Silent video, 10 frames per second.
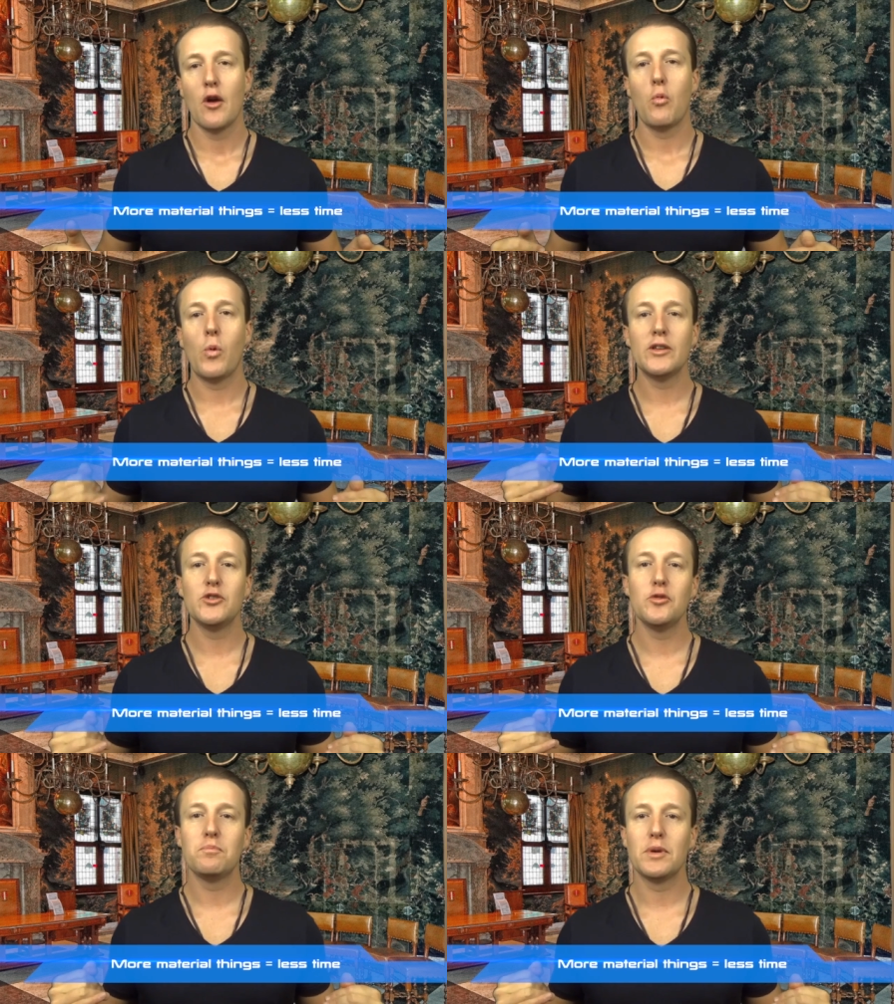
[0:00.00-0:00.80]
When
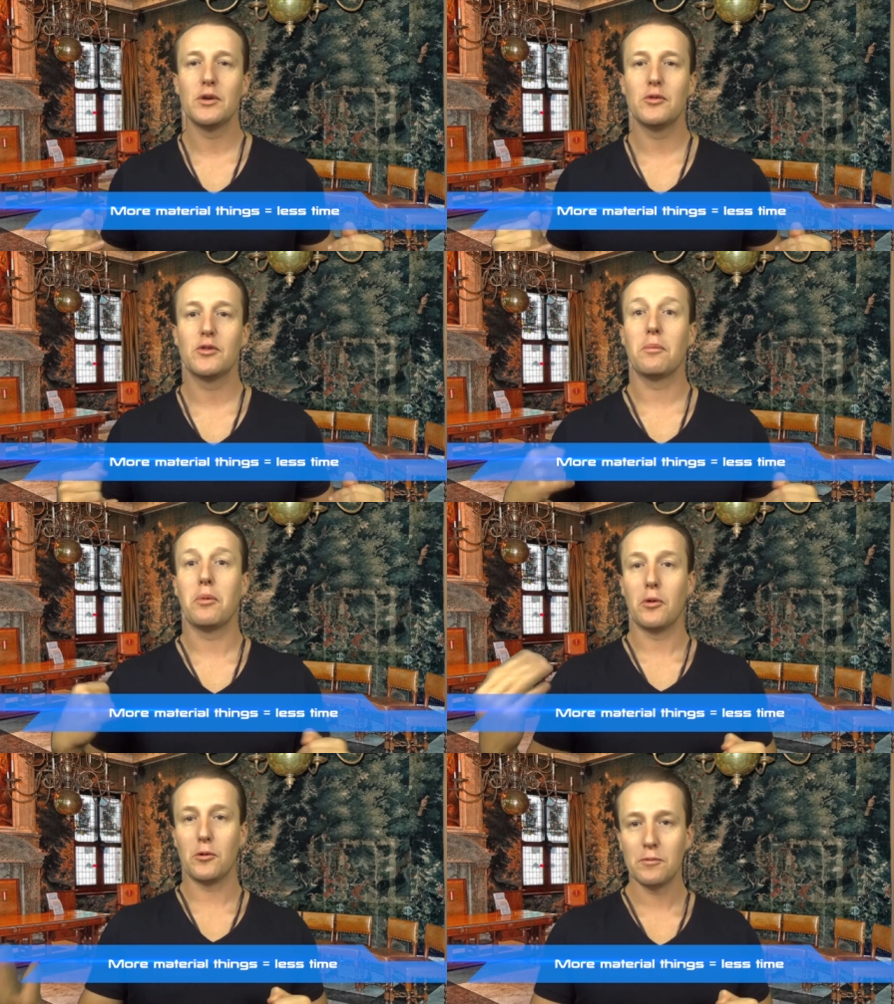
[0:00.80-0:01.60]
you build the
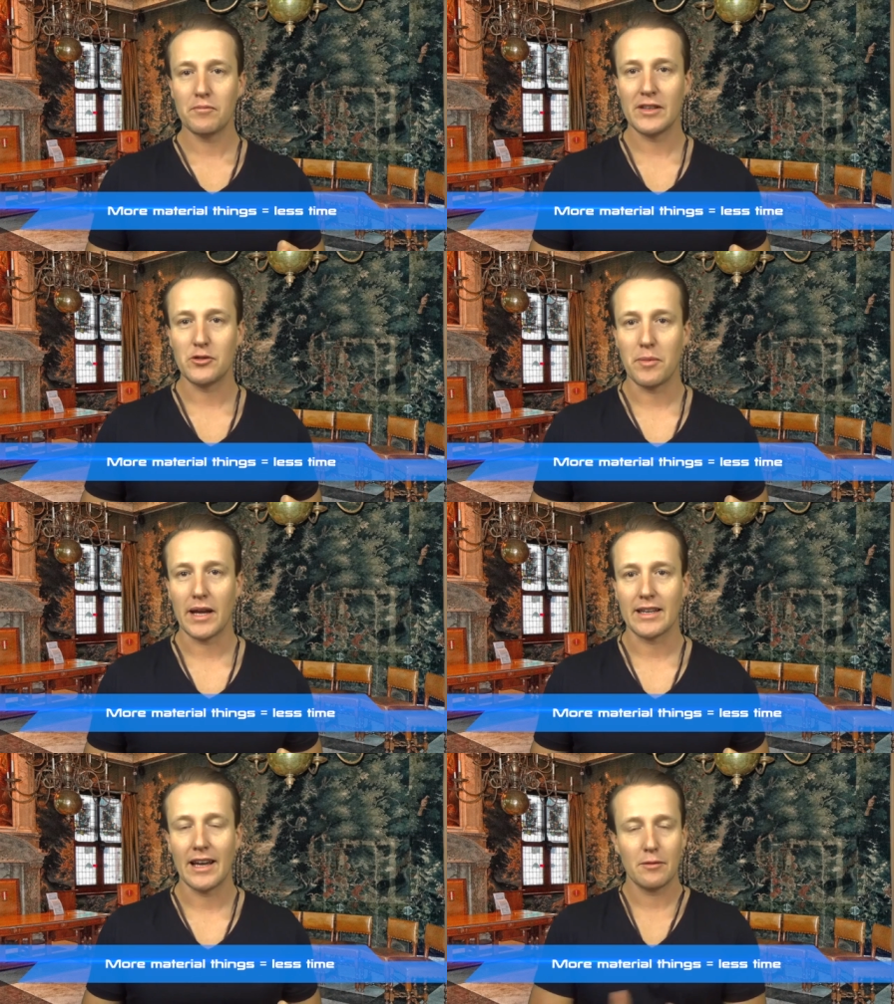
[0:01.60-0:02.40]
pool in your
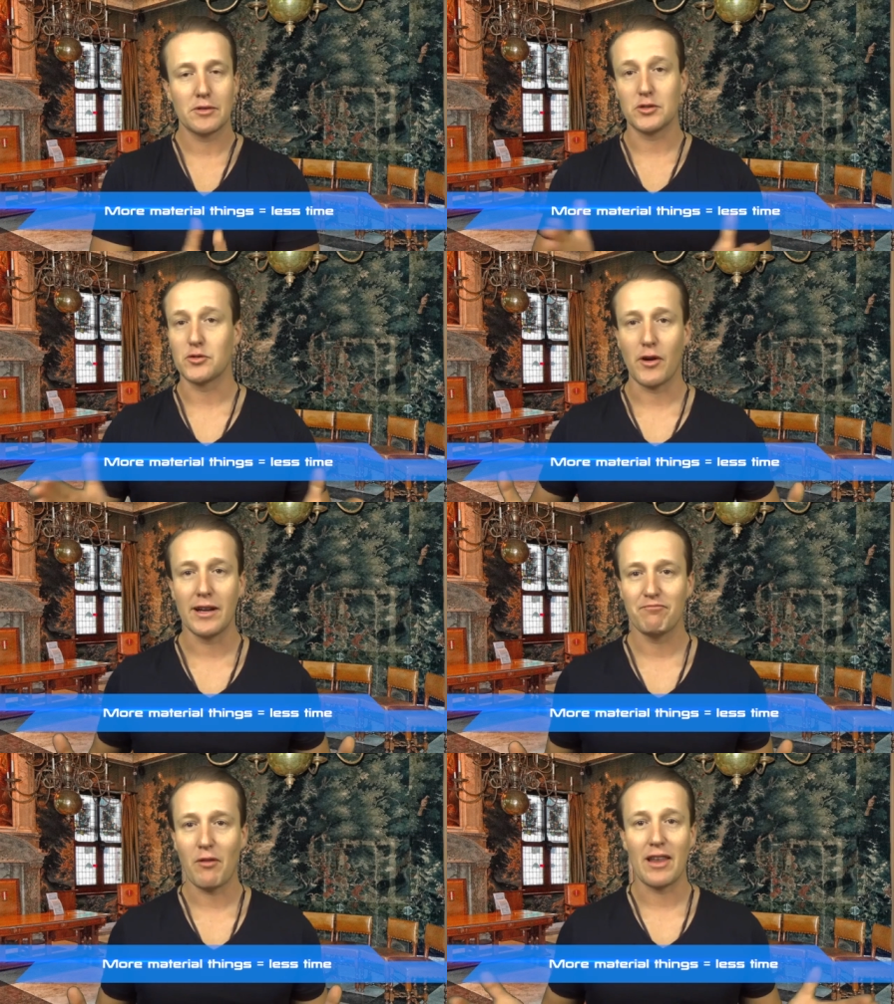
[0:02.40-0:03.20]
backyard, which is
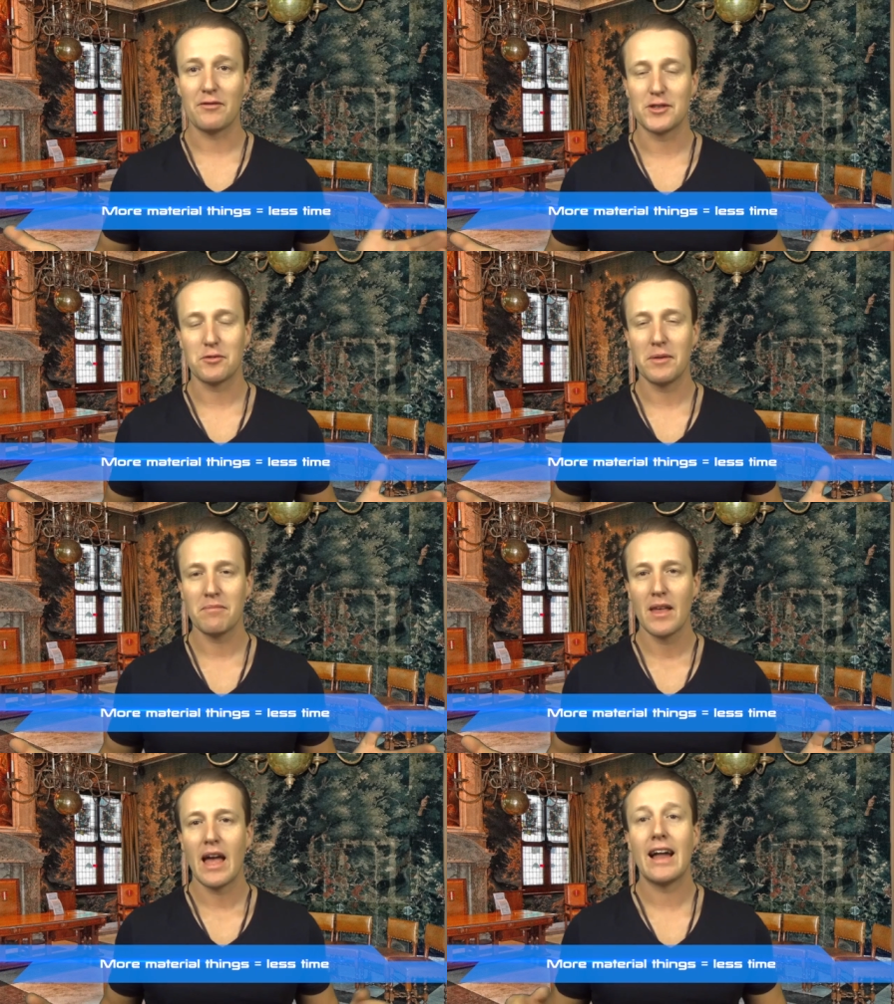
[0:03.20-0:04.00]
great, I love to
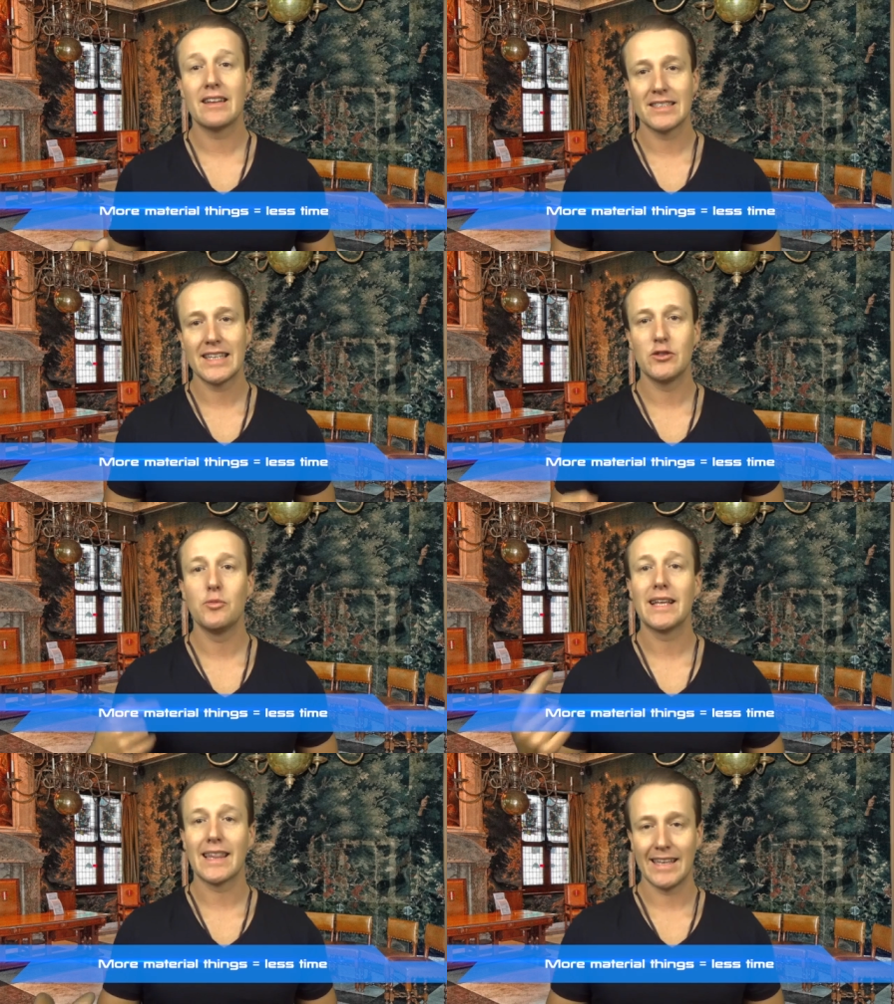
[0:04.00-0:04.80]
swim, understand you'll
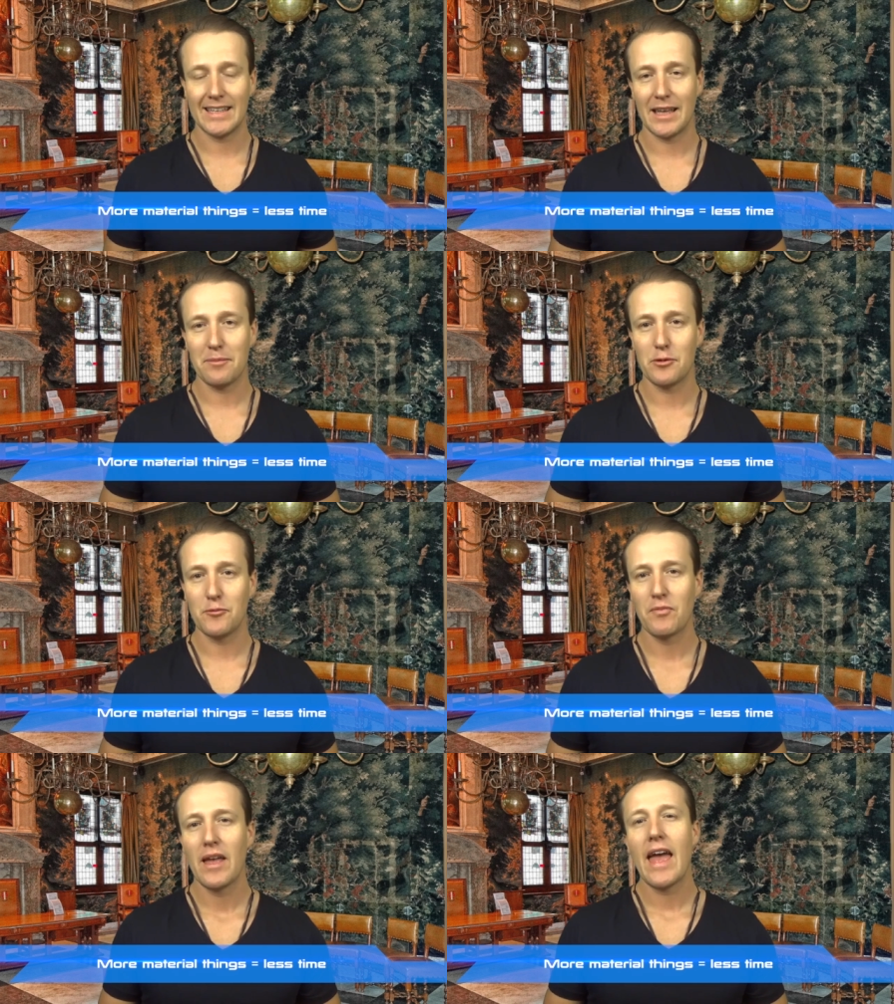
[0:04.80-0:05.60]
be cleaning that pool.
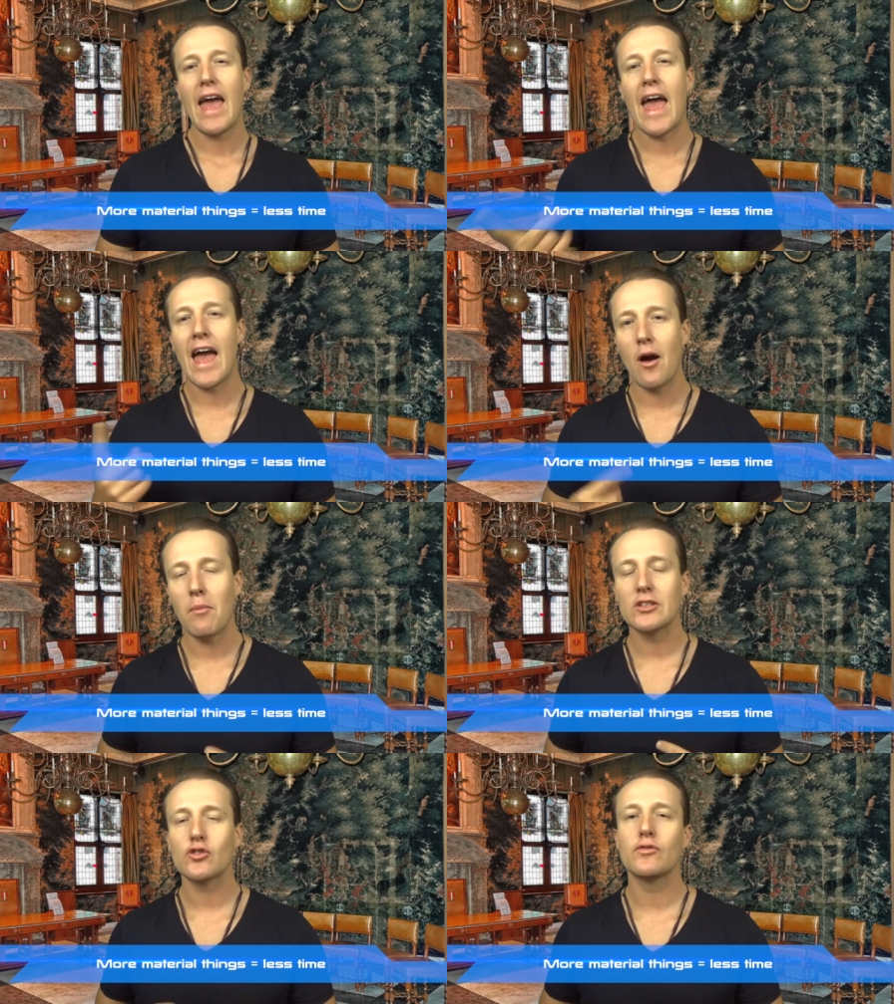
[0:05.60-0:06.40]
How
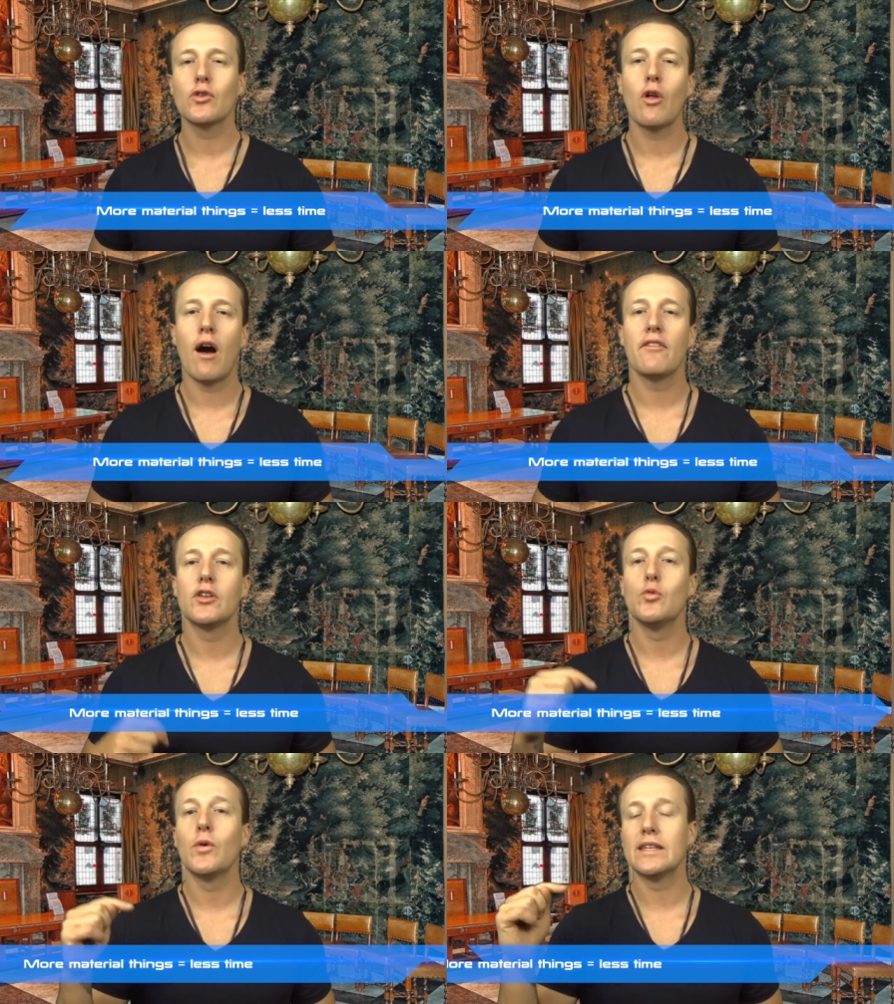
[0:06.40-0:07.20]
much of your life are
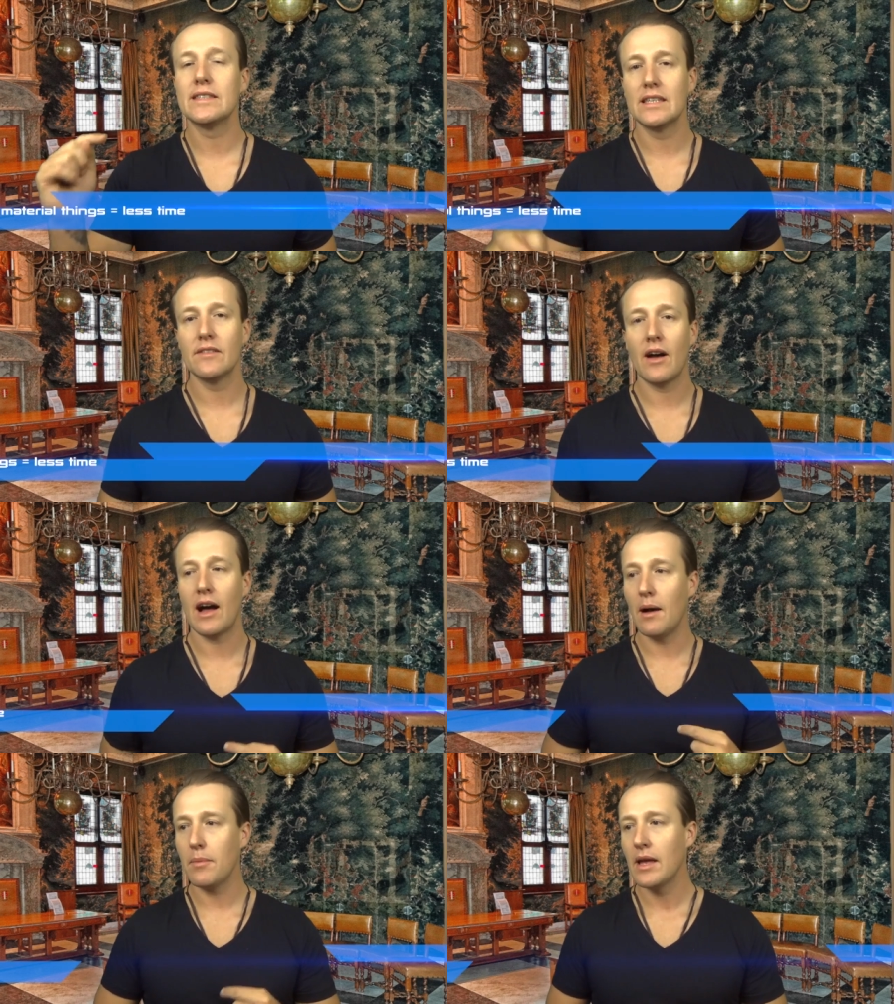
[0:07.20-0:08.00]
you willing to give
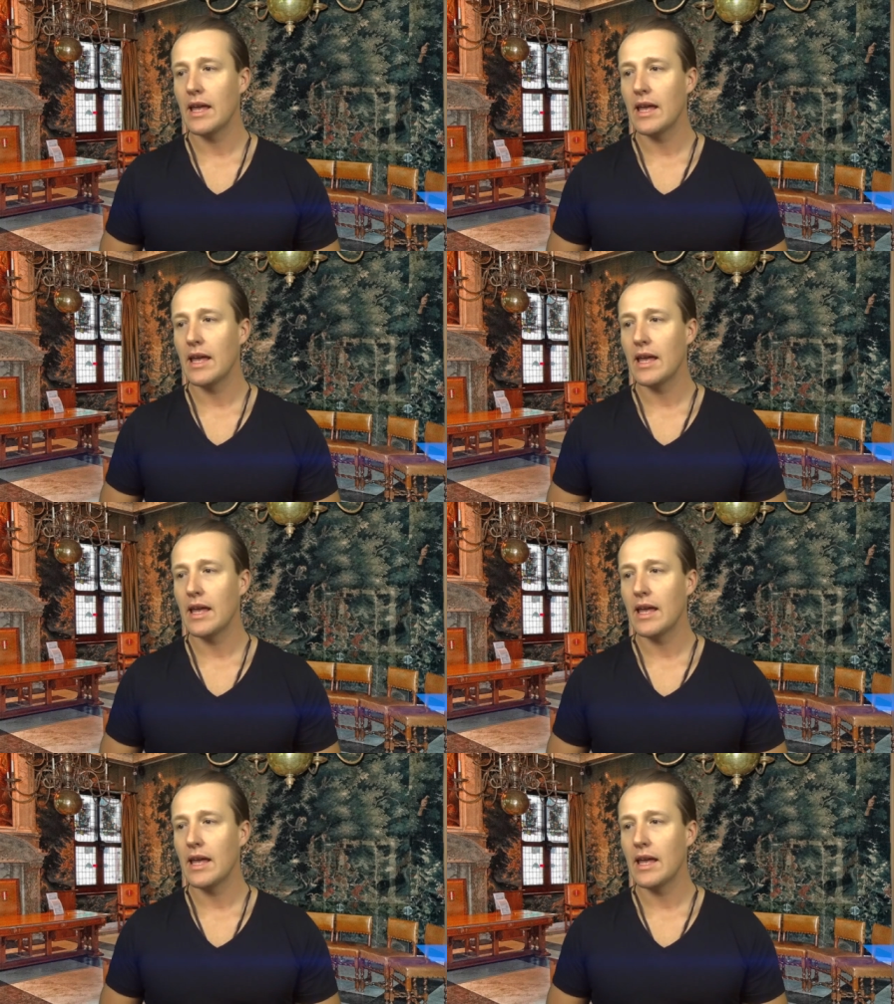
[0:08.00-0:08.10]
up